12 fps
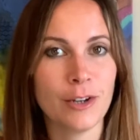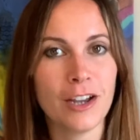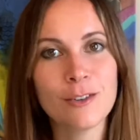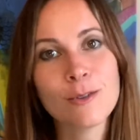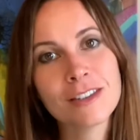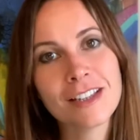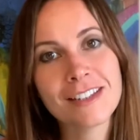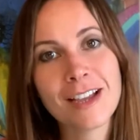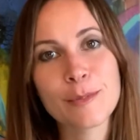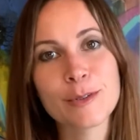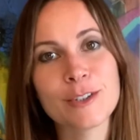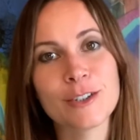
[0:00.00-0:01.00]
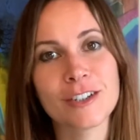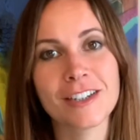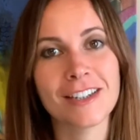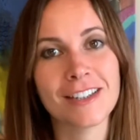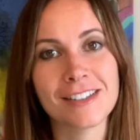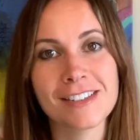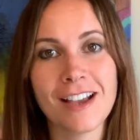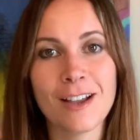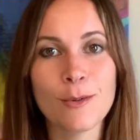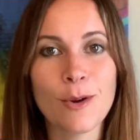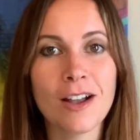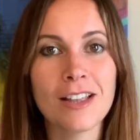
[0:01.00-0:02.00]
I don't want that to happen to your kids. I
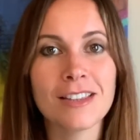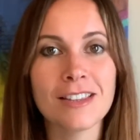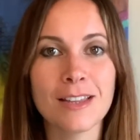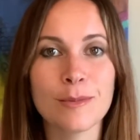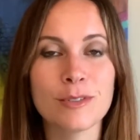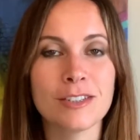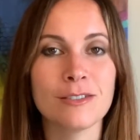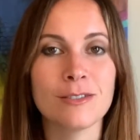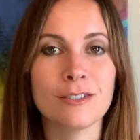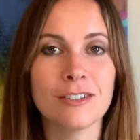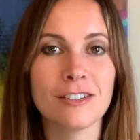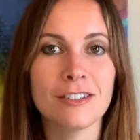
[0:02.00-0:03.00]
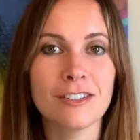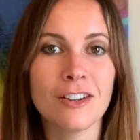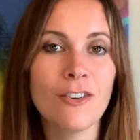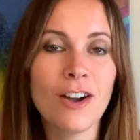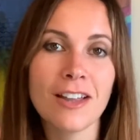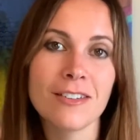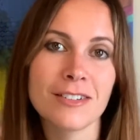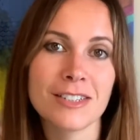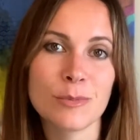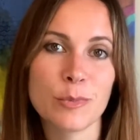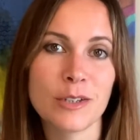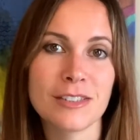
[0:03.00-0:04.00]
want them to know how to
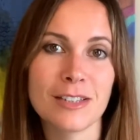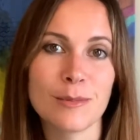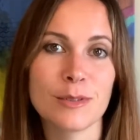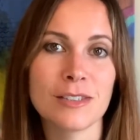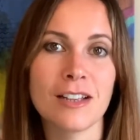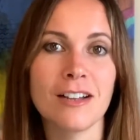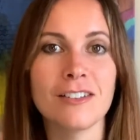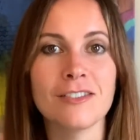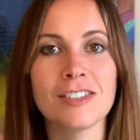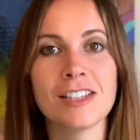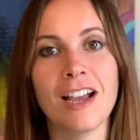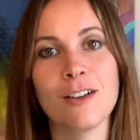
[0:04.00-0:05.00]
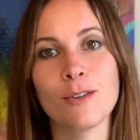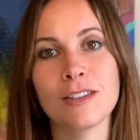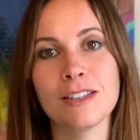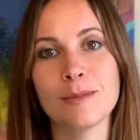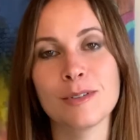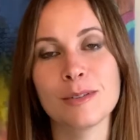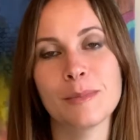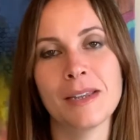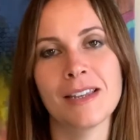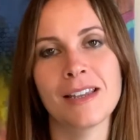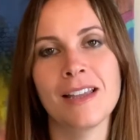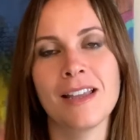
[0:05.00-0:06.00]
express themselves. I want them to
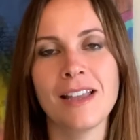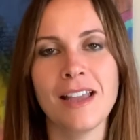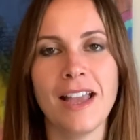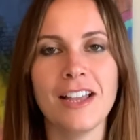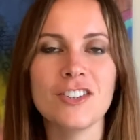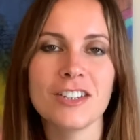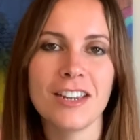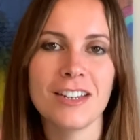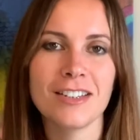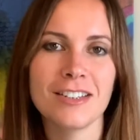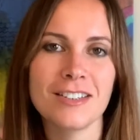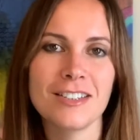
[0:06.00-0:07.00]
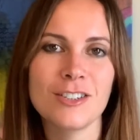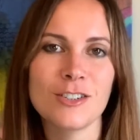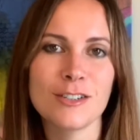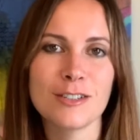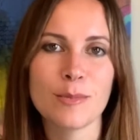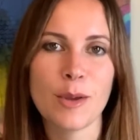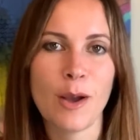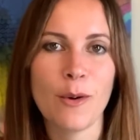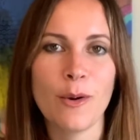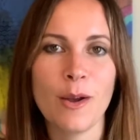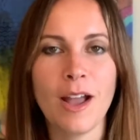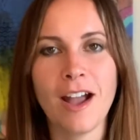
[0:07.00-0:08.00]
make educated decisions
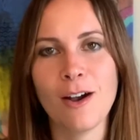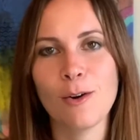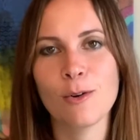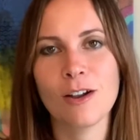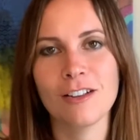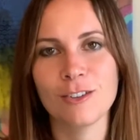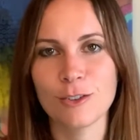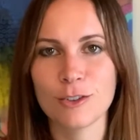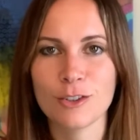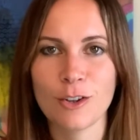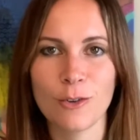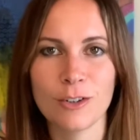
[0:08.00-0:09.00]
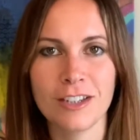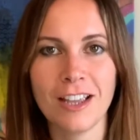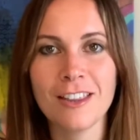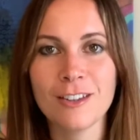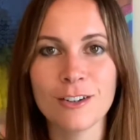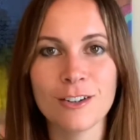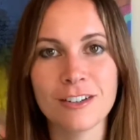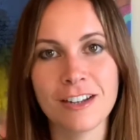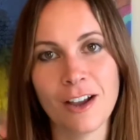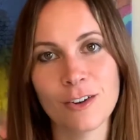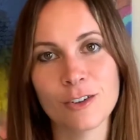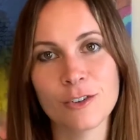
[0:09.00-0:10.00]
about how colors go together and
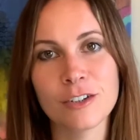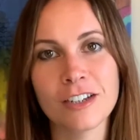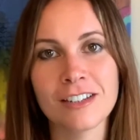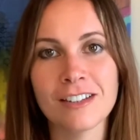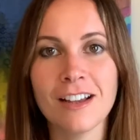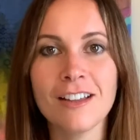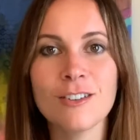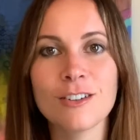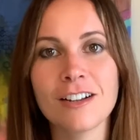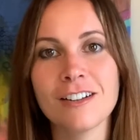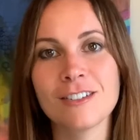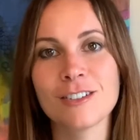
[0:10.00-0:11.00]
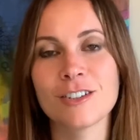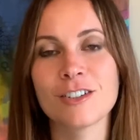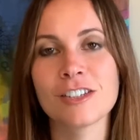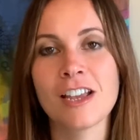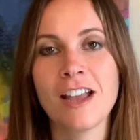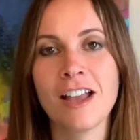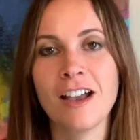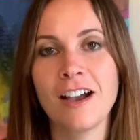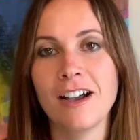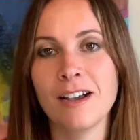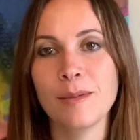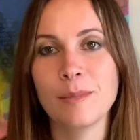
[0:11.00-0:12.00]
how to create other colors.
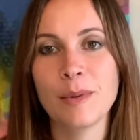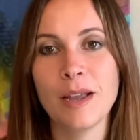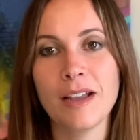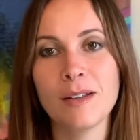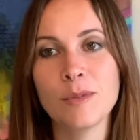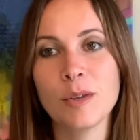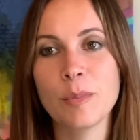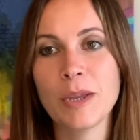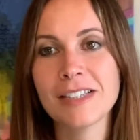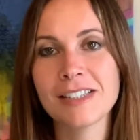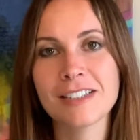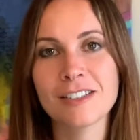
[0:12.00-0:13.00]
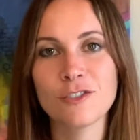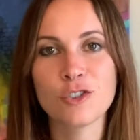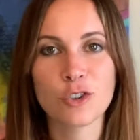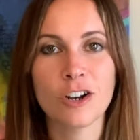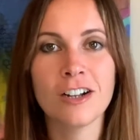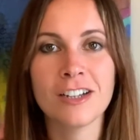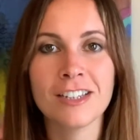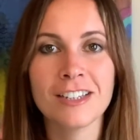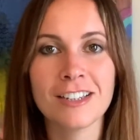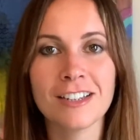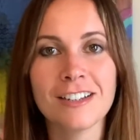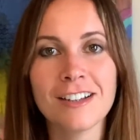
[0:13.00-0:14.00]
The basics of
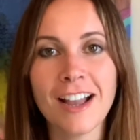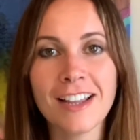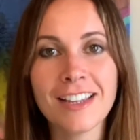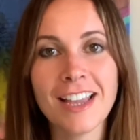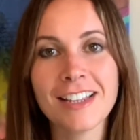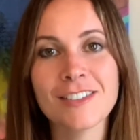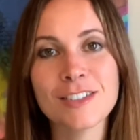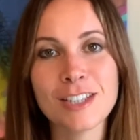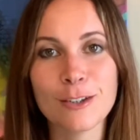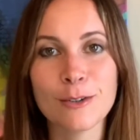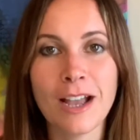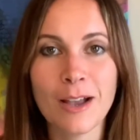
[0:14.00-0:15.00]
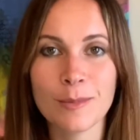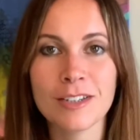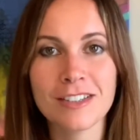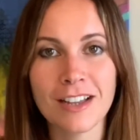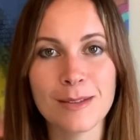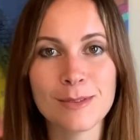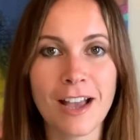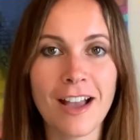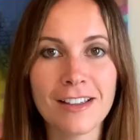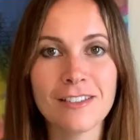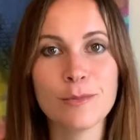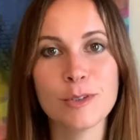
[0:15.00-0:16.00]
drawing. I can't even tell you how many times I
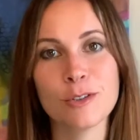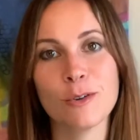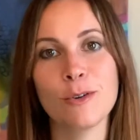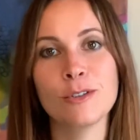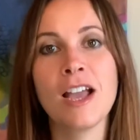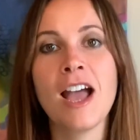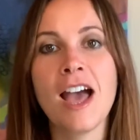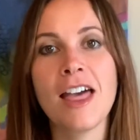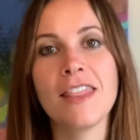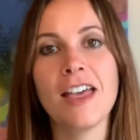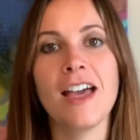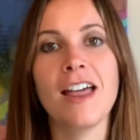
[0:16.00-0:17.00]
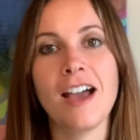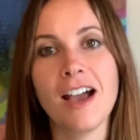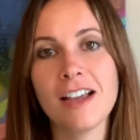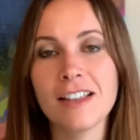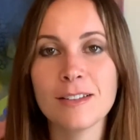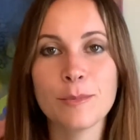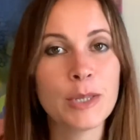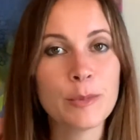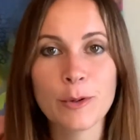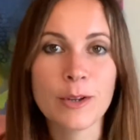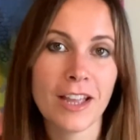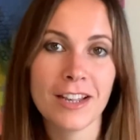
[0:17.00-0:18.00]
have been told that
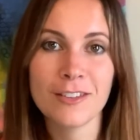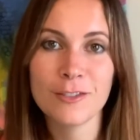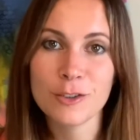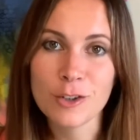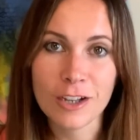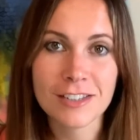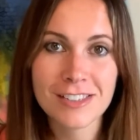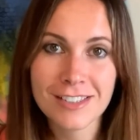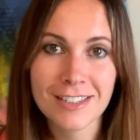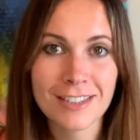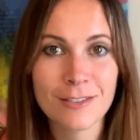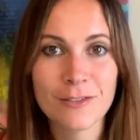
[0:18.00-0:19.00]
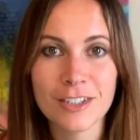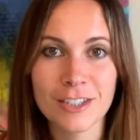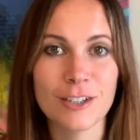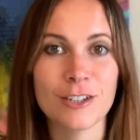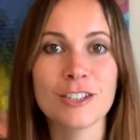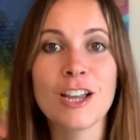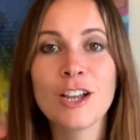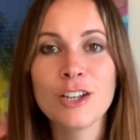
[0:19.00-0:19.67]
people can't even draw stick figures.